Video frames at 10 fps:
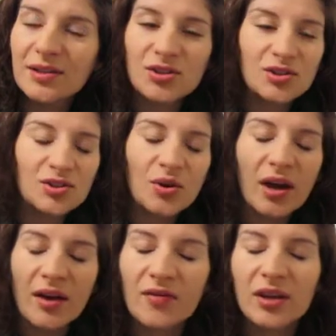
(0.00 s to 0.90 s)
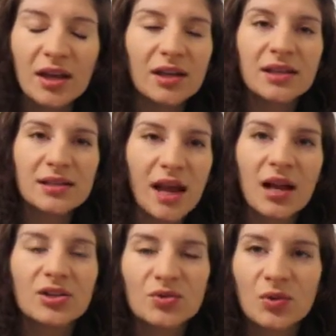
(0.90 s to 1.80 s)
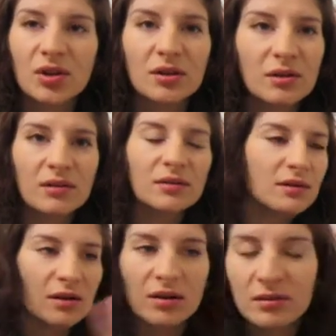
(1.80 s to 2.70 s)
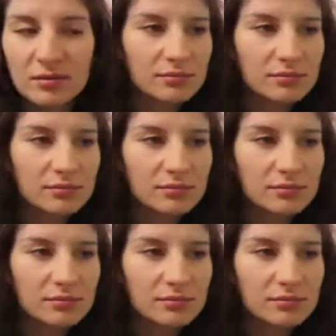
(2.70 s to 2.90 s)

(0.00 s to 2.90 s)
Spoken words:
just not having any attachment. Like,